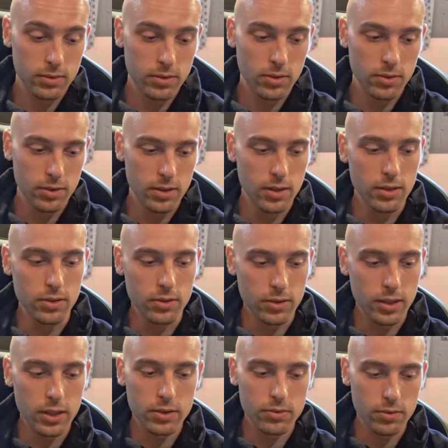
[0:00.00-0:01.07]
in your
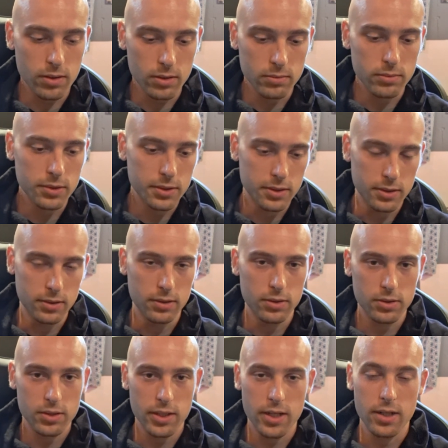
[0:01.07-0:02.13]
kick drums and your
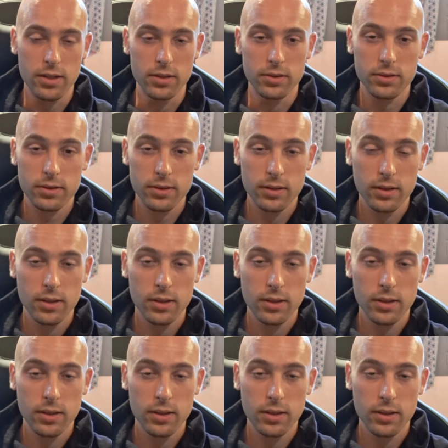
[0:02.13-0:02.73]
snares,